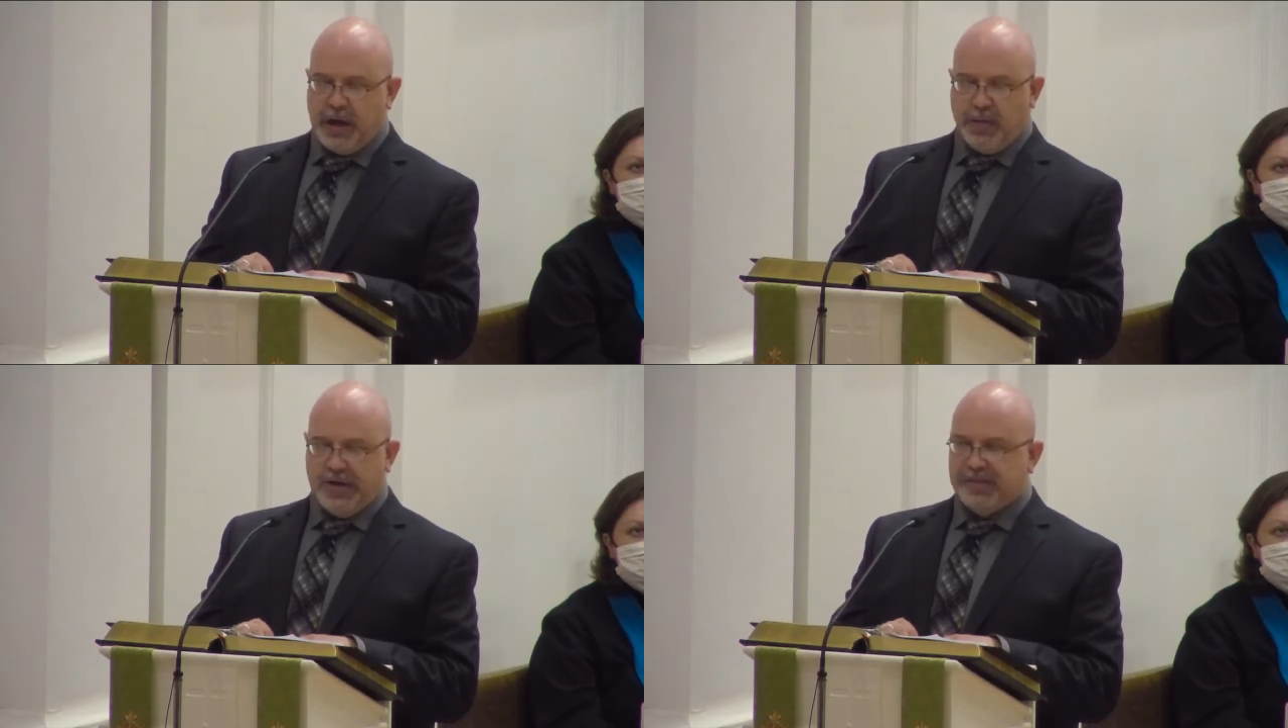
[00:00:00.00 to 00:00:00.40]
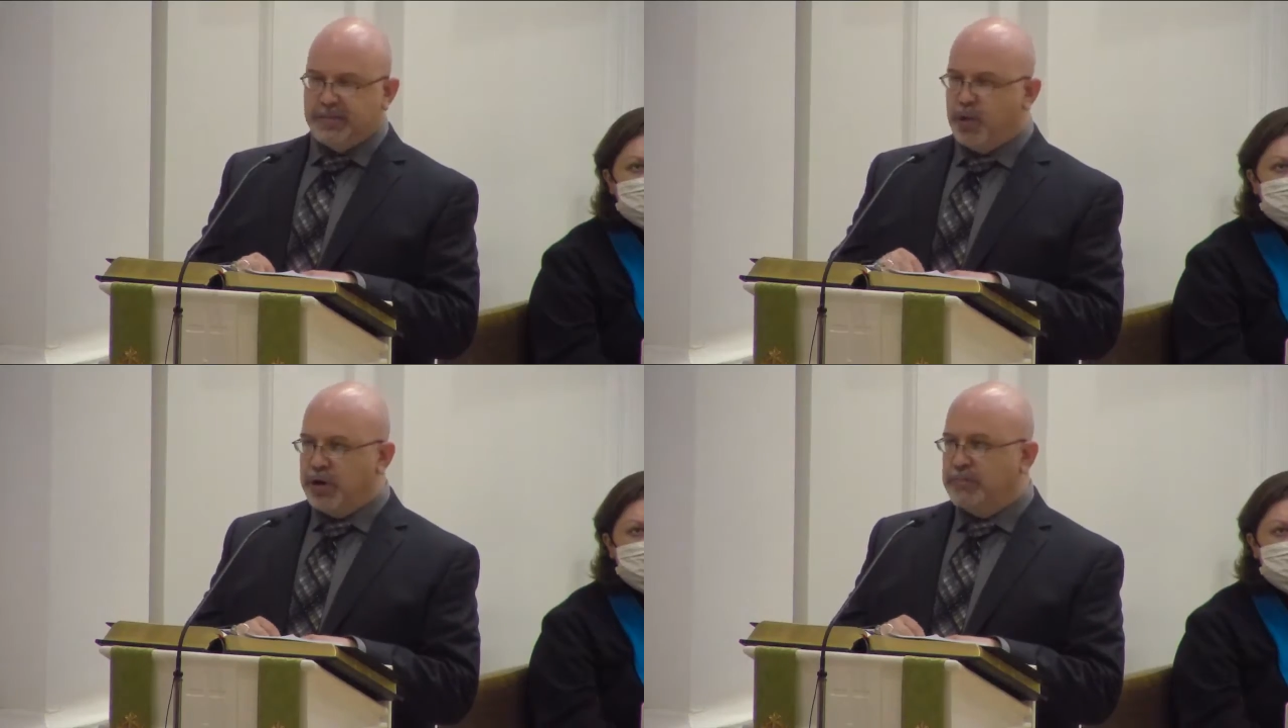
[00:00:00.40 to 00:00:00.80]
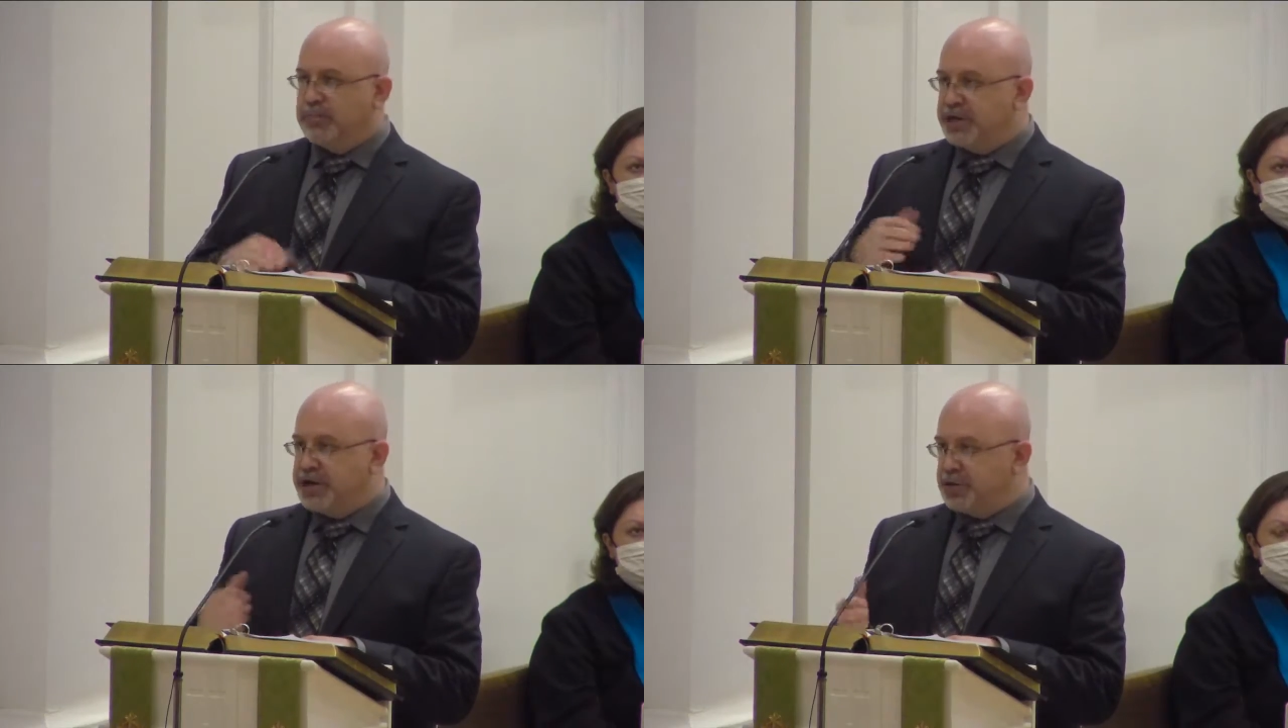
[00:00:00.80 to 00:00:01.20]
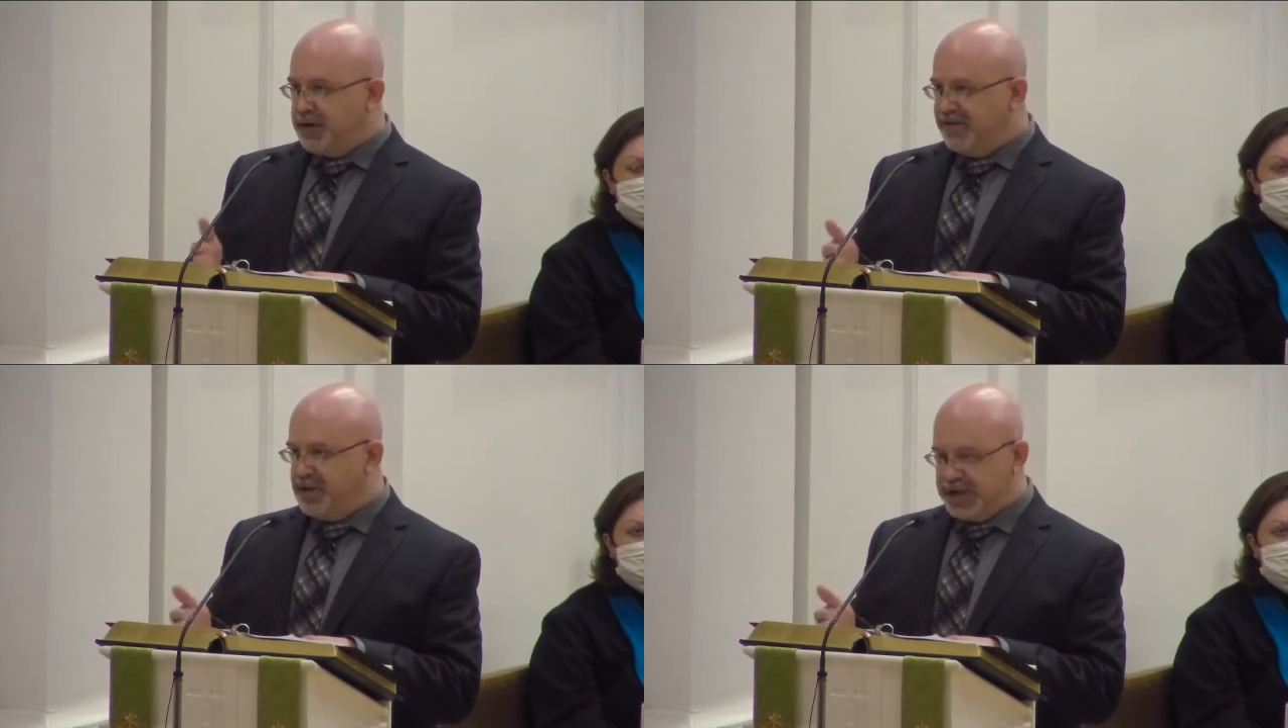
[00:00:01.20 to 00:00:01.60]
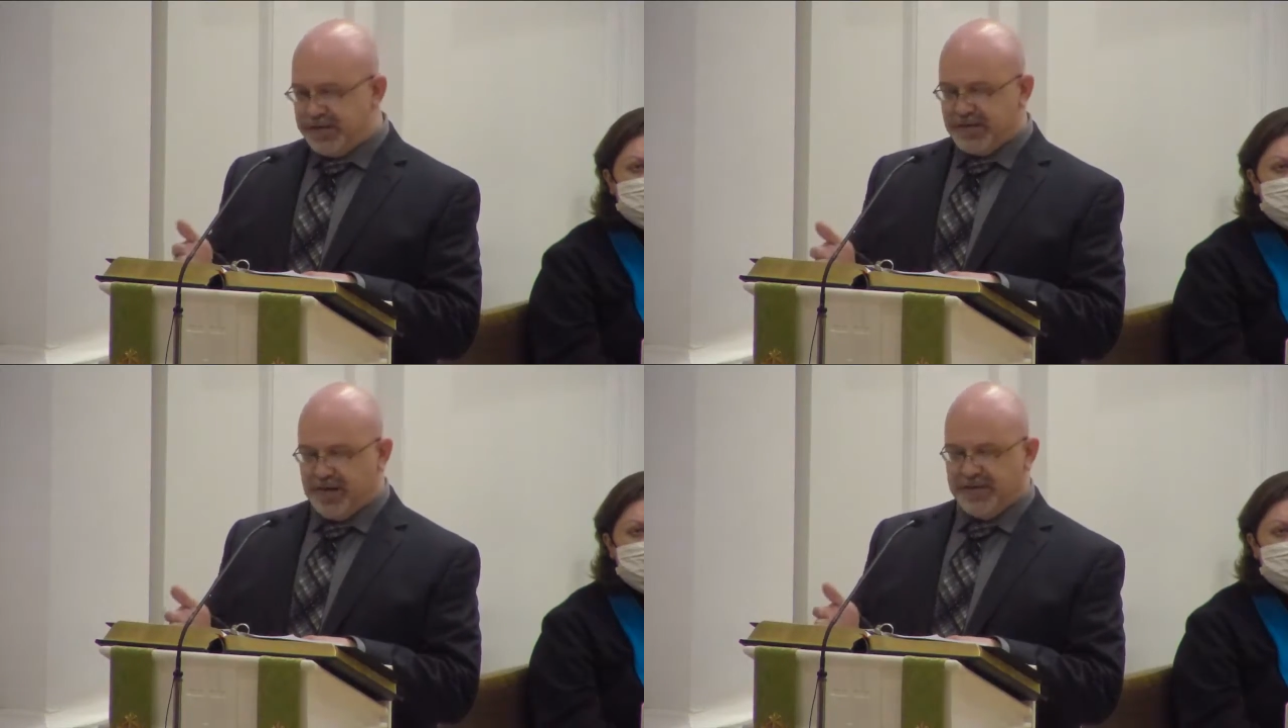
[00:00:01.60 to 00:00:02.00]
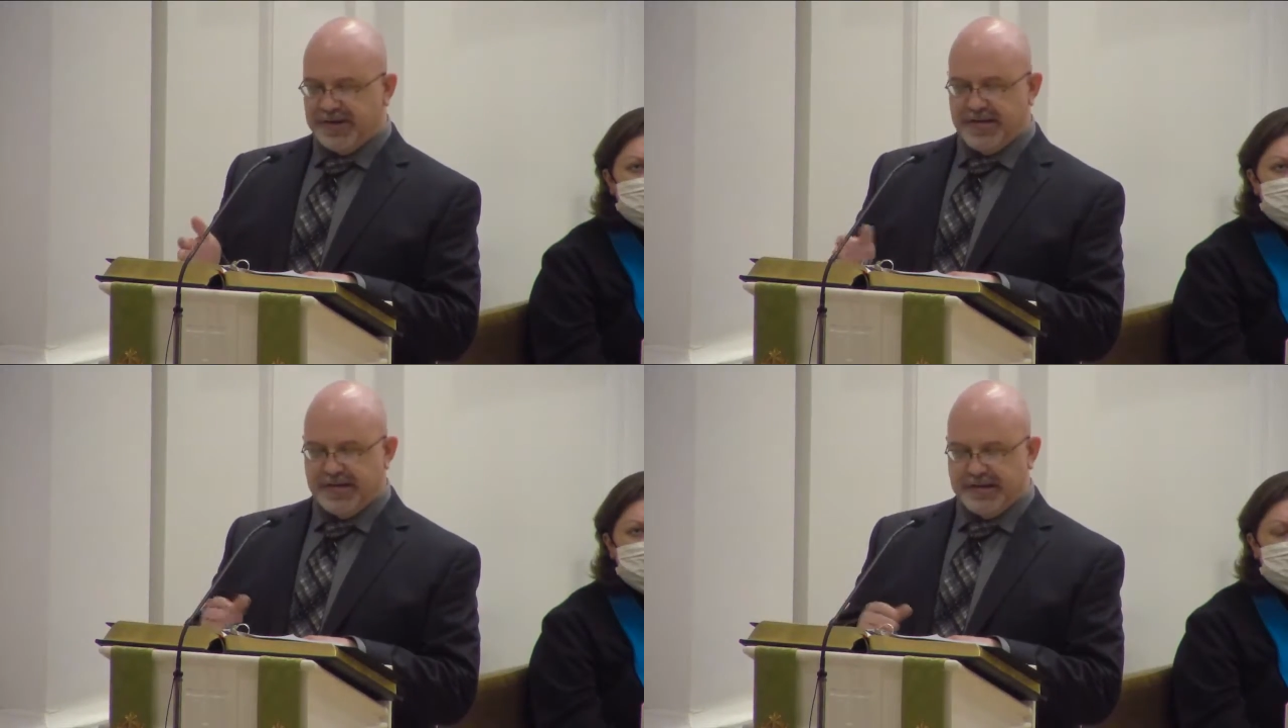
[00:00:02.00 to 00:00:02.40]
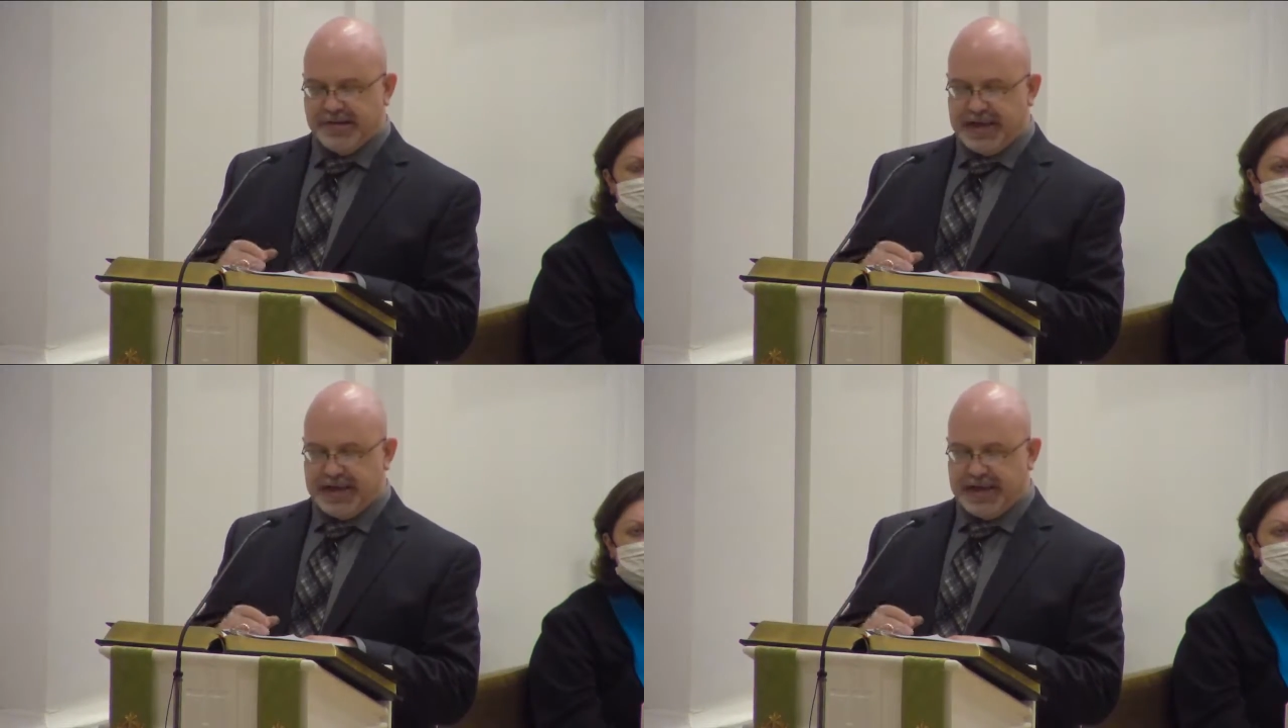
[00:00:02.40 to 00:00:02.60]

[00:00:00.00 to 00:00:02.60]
we support Bridge Refugee Services